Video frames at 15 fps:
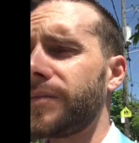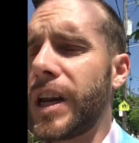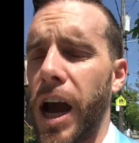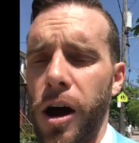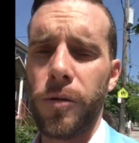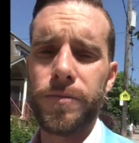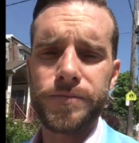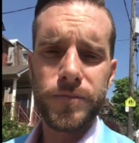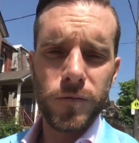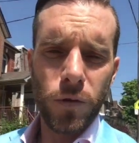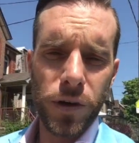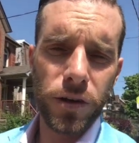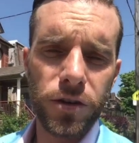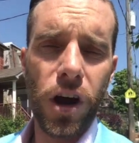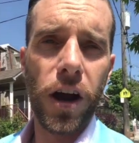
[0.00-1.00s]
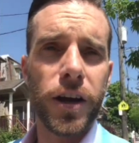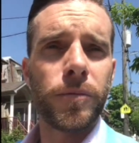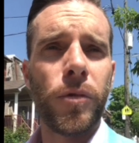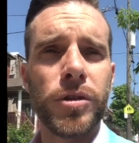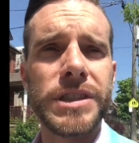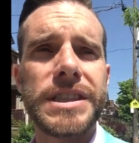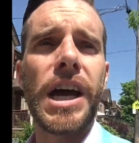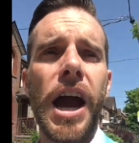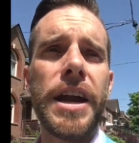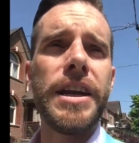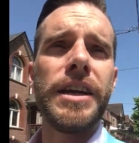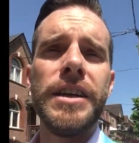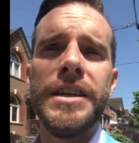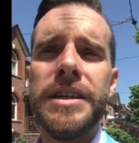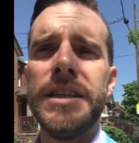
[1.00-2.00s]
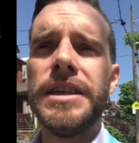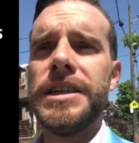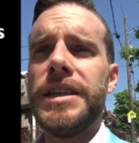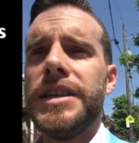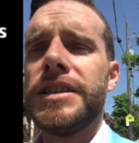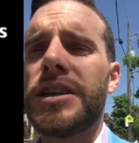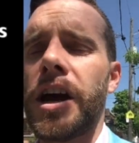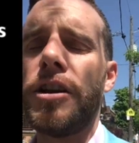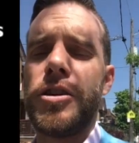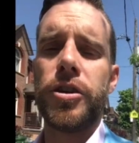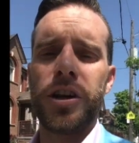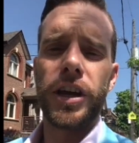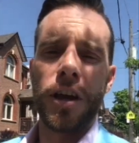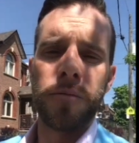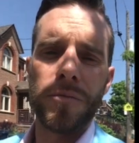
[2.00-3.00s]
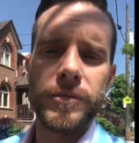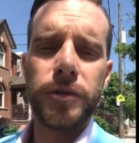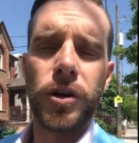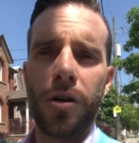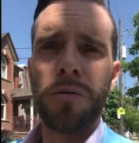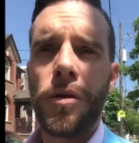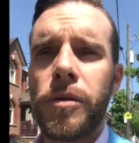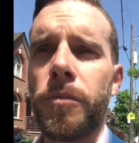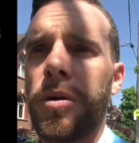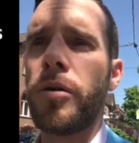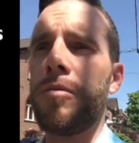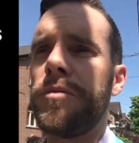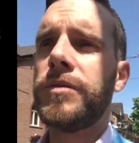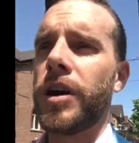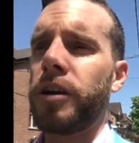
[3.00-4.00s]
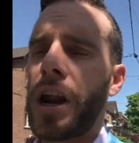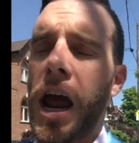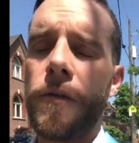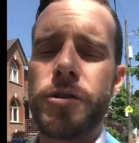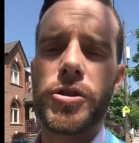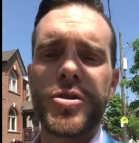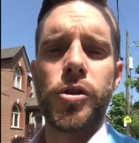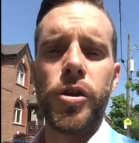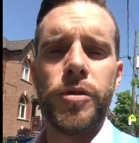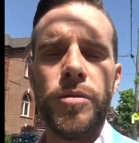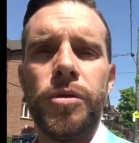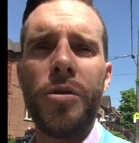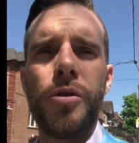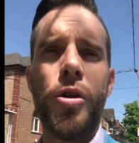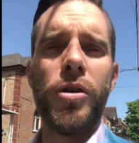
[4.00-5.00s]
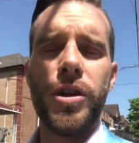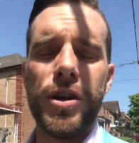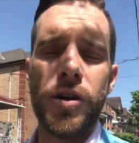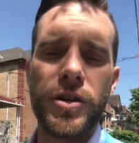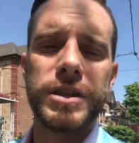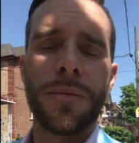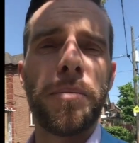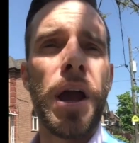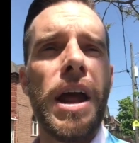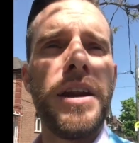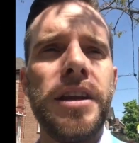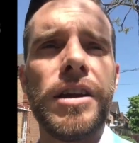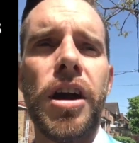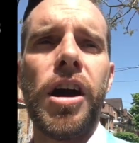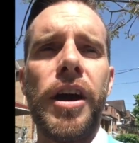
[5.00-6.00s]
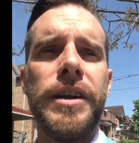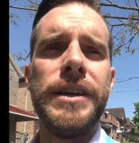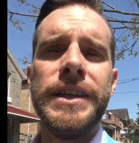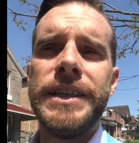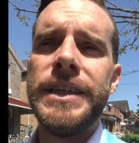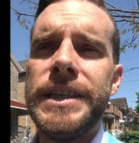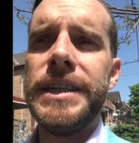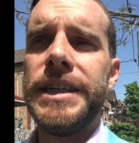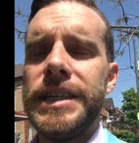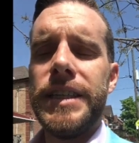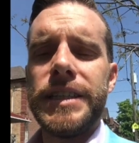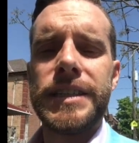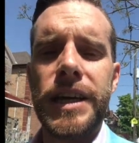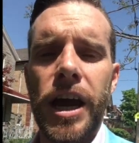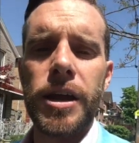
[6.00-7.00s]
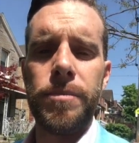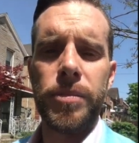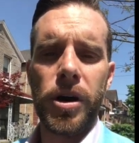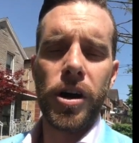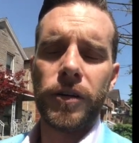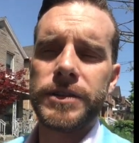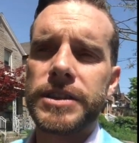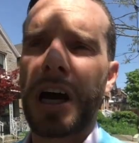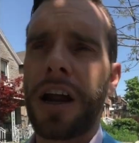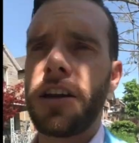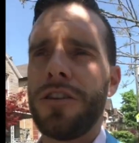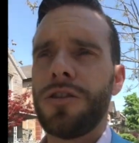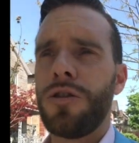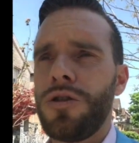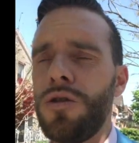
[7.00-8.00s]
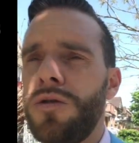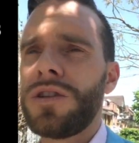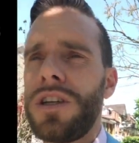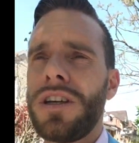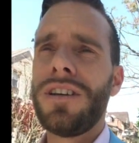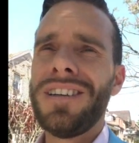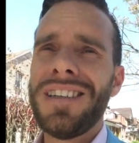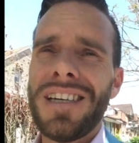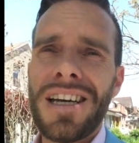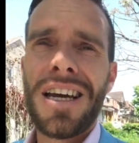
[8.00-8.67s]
Now when you're talking about siding, you're going to get about on average 30 years depending on type of siding you're using.